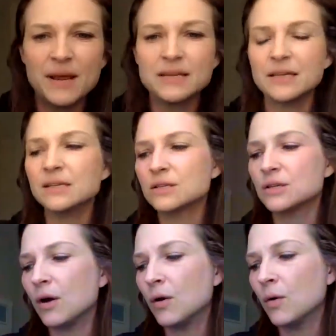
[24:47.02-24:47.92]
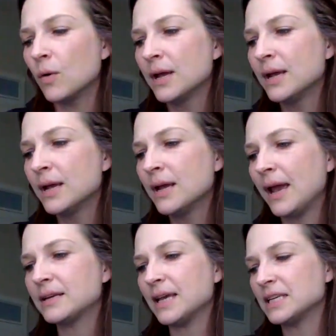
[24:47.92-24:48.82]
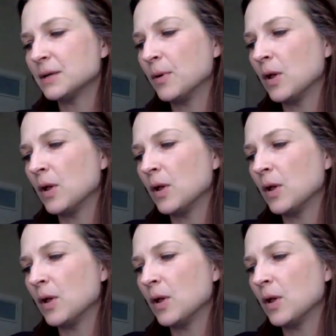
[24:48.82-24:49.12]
it so accessible.